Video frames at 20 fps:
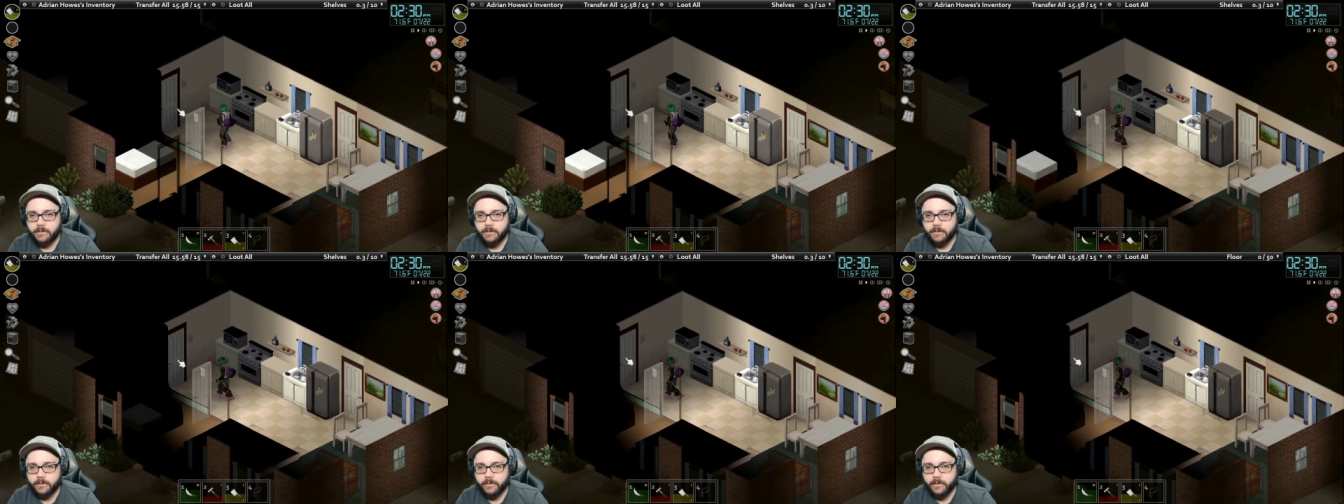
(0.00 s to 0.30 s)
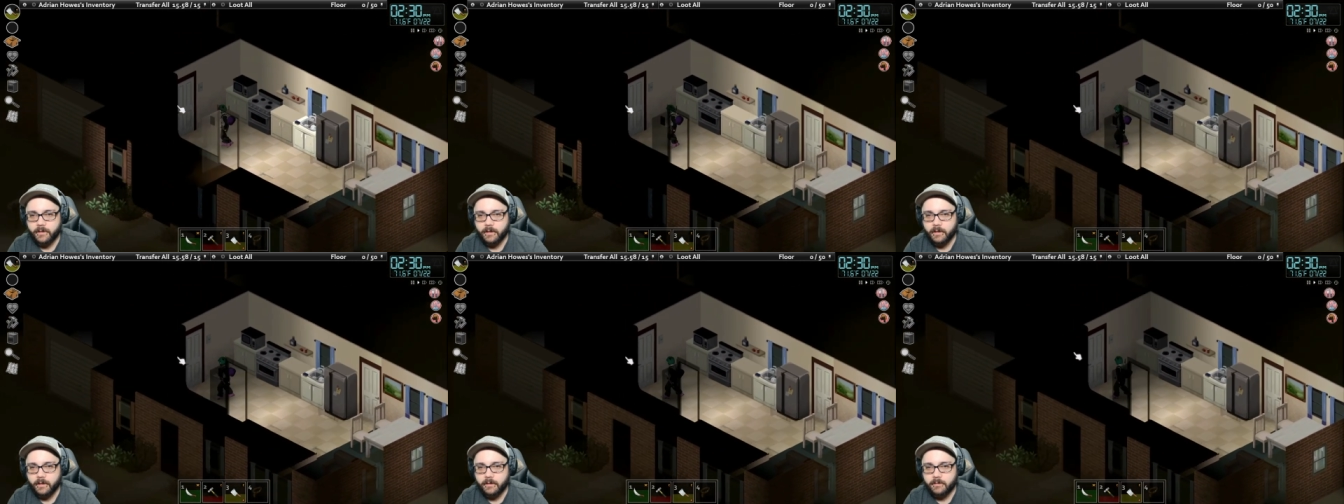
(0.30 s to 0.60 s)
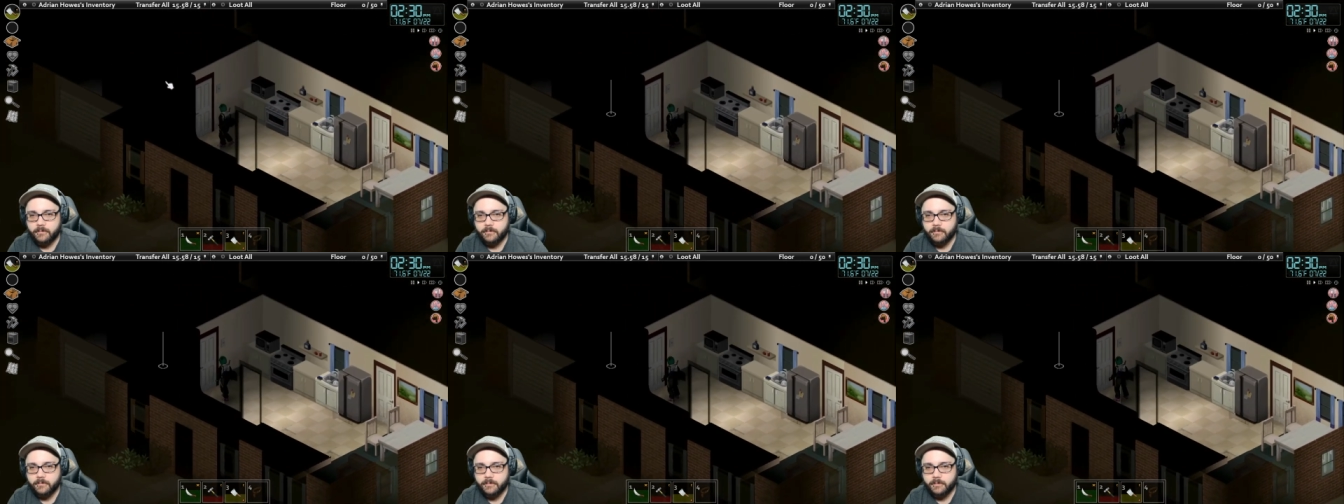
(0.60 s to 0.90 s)
Okay.
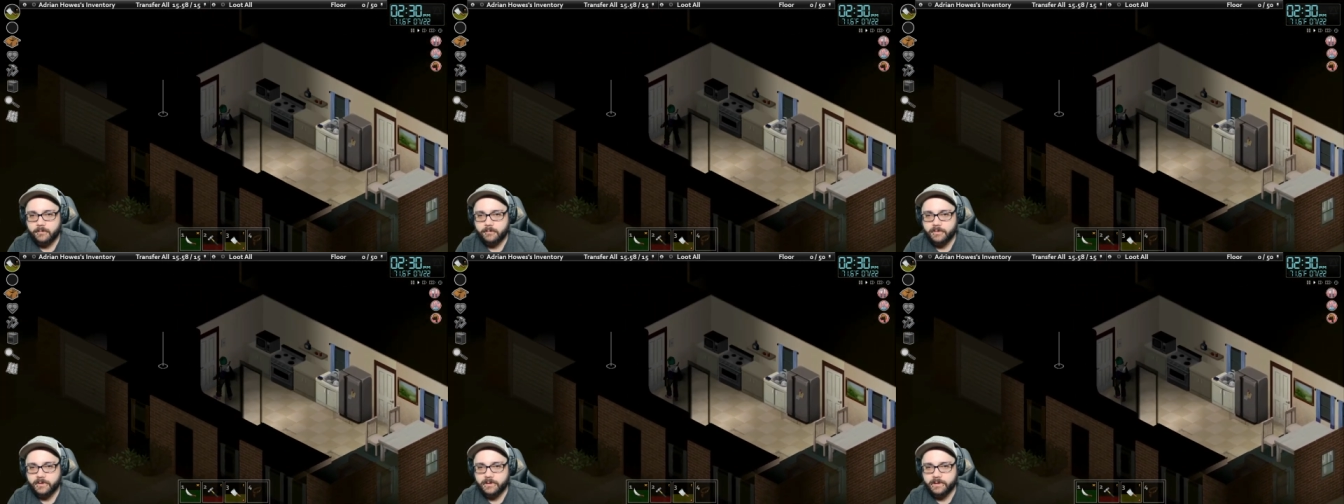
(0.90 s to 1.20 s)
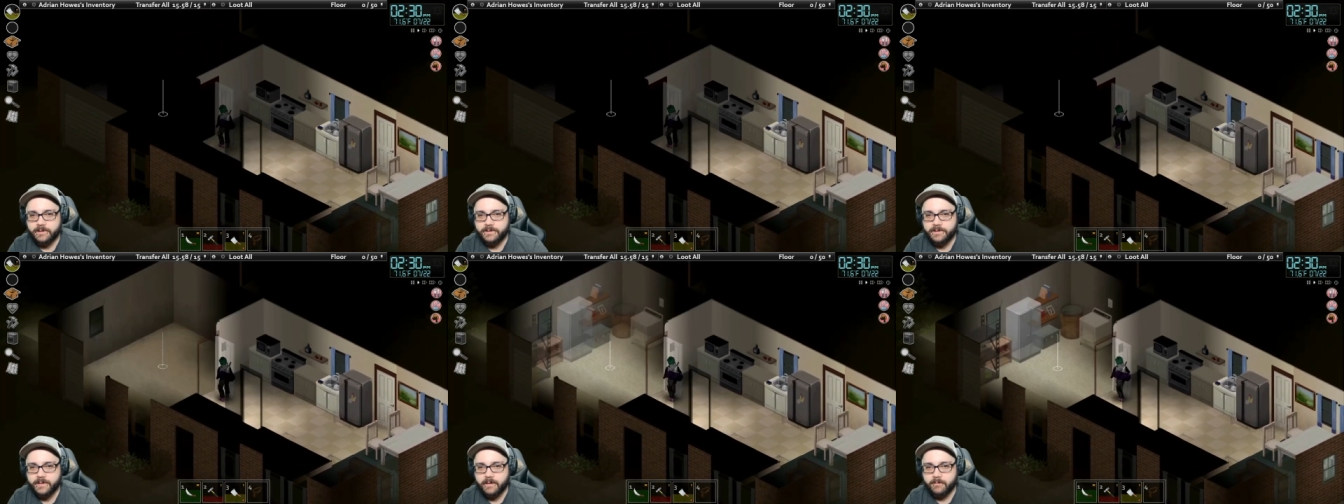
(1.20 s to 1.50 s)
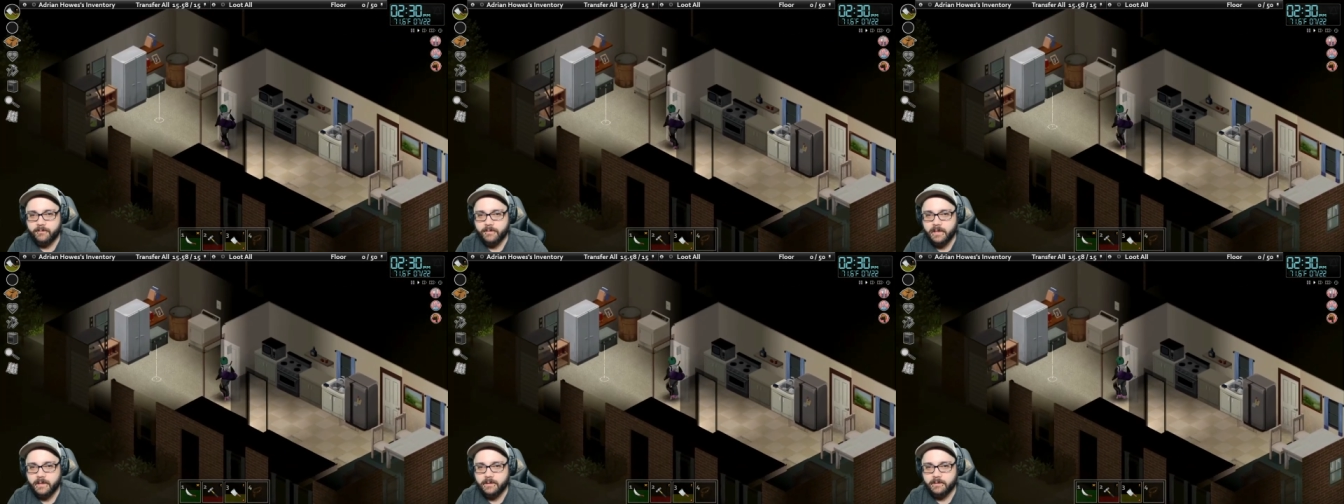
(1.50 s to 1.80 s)
Please
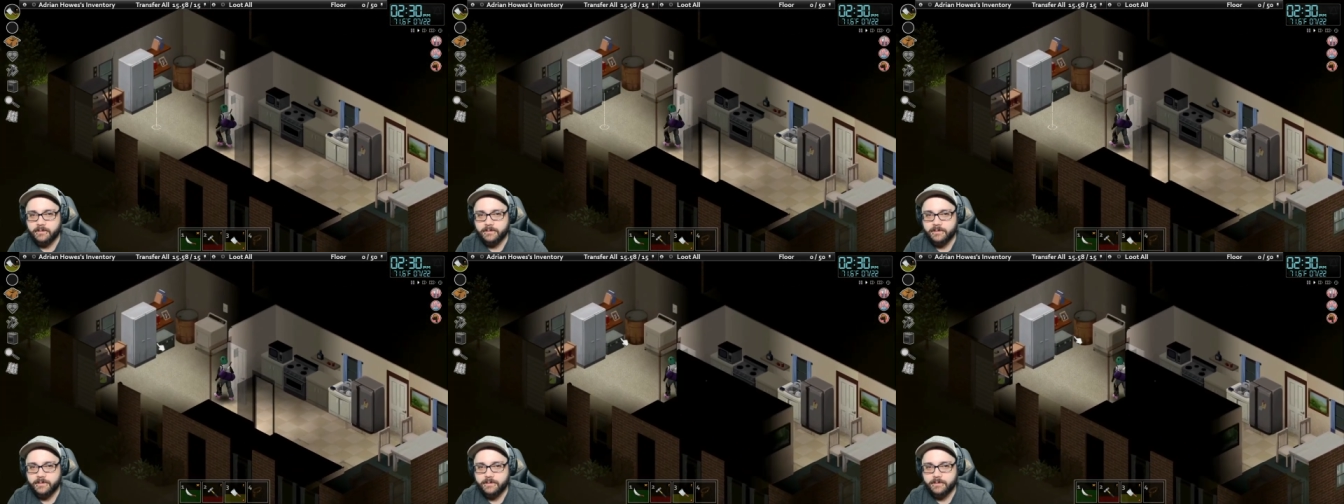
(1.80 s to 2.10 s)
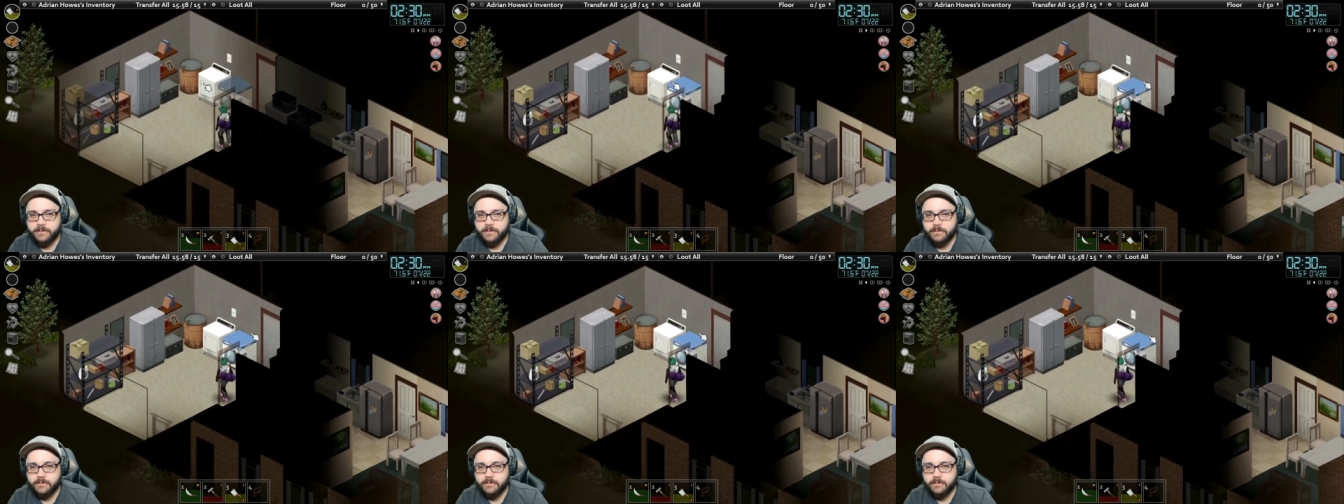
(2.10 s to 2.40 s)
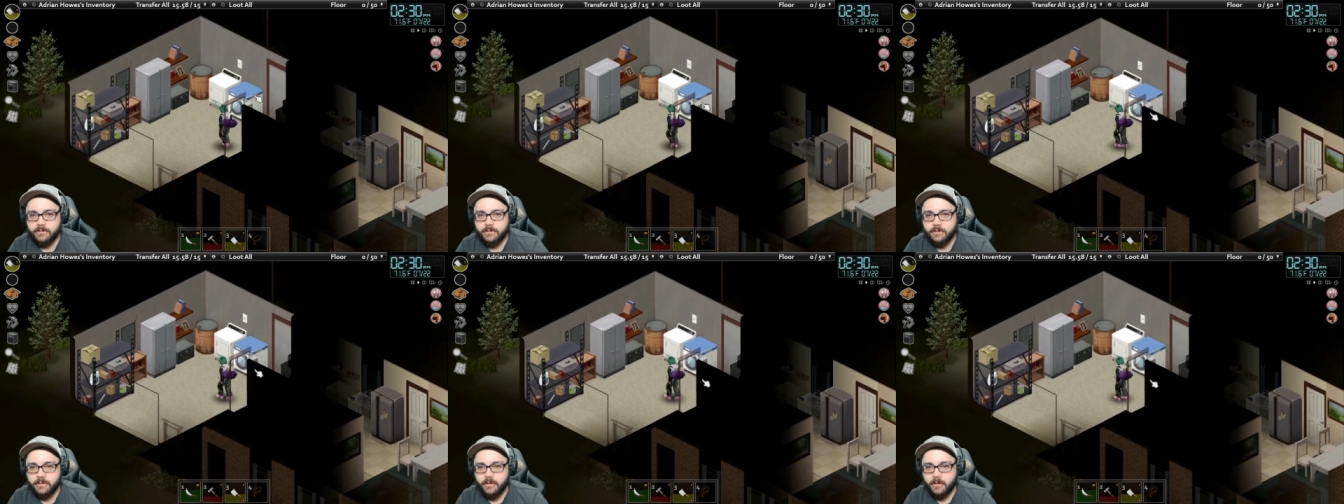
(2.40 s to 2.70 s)
have nails.
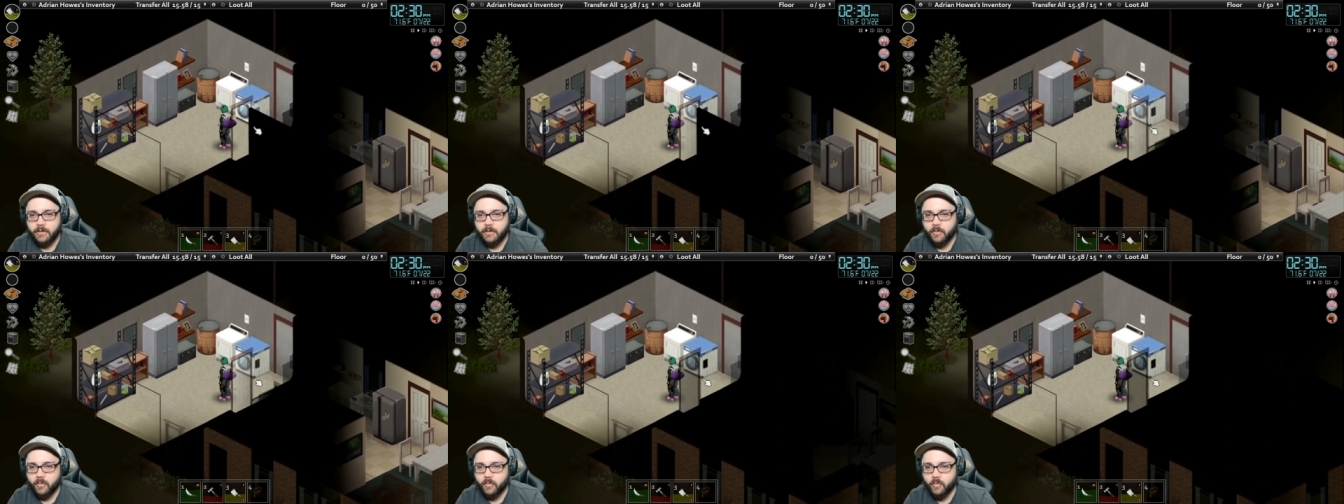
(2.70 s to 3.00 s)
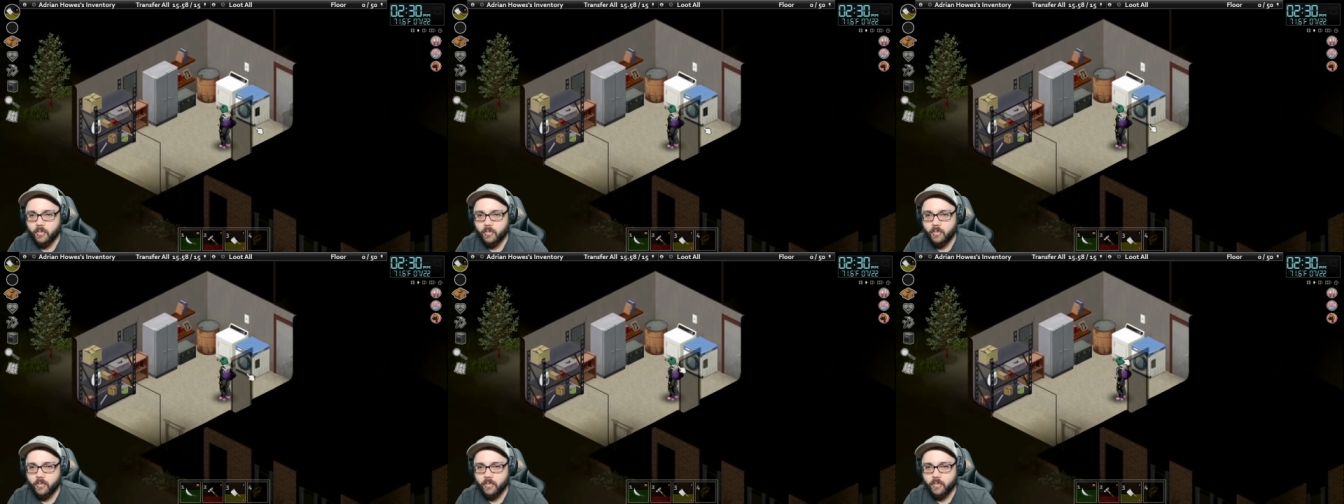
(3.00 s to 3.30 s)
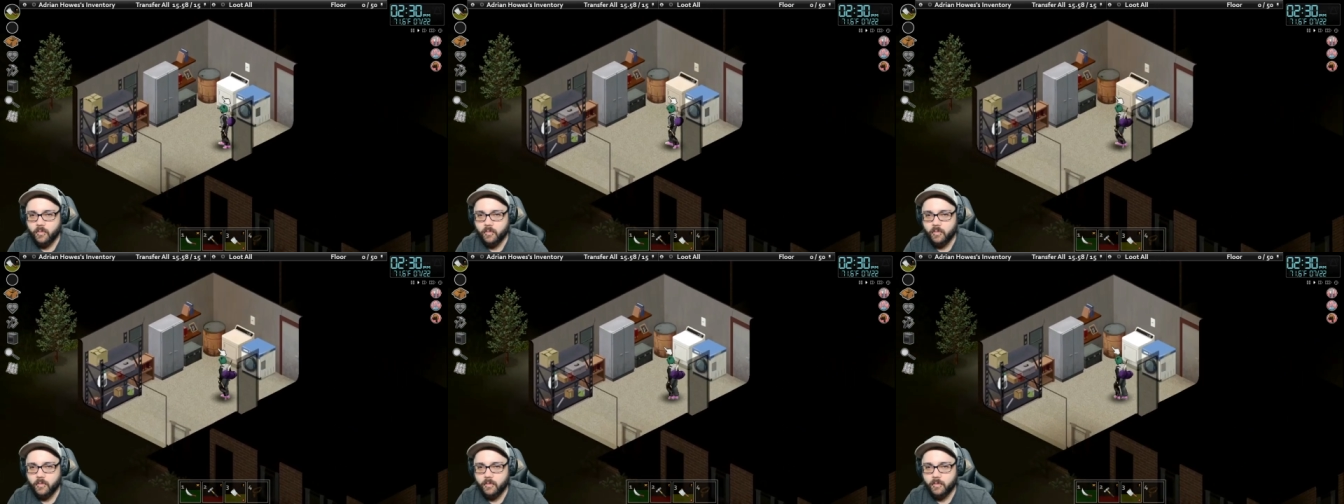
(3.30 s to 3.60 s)

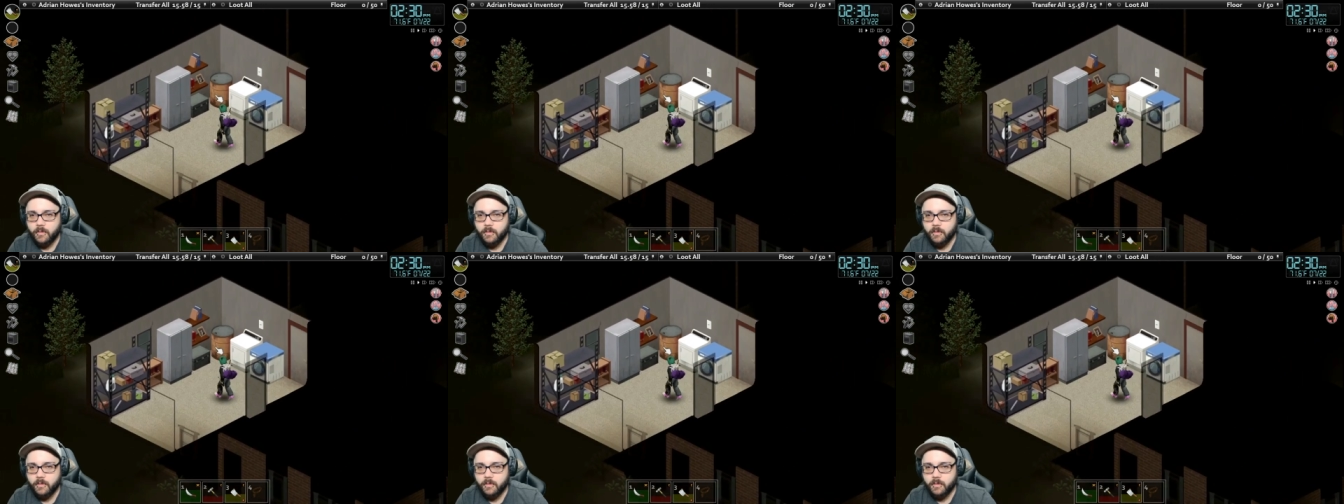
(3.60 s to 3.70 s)
Ooh.